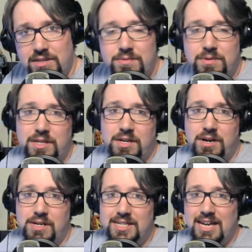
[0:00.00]
It's really
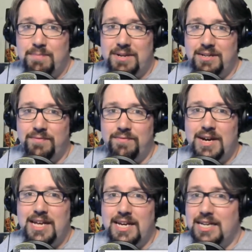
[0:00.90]
curious, as I've been
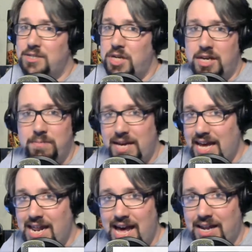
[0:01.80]
fighting it and shaking my
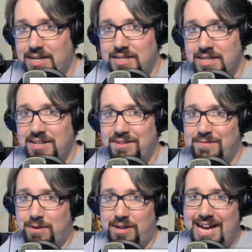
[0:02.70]
head at it
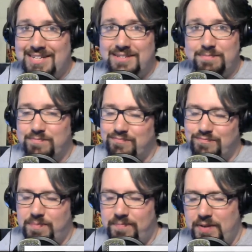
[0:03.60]
for the last
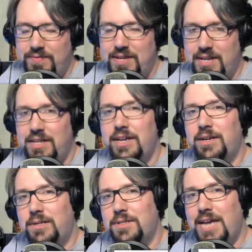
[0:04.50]
15
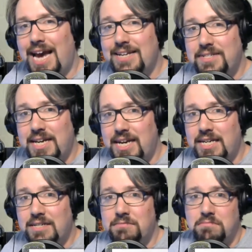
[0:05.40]
years as
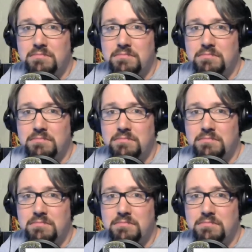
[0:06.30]
a